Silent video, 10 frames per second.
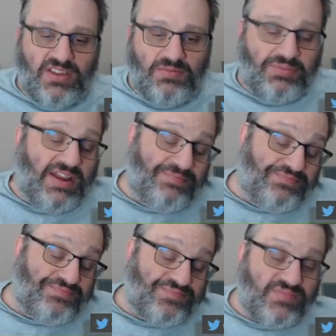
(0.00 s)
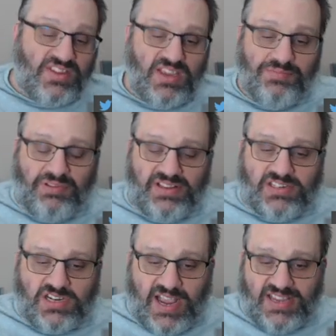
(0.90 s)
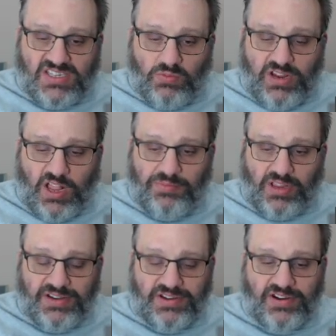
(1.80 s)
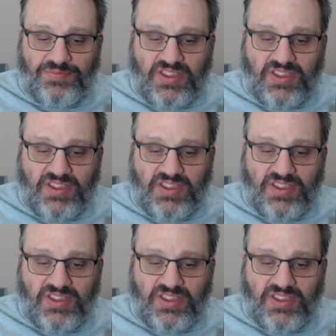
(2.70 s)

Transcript: But in blitz chess, we all blunder.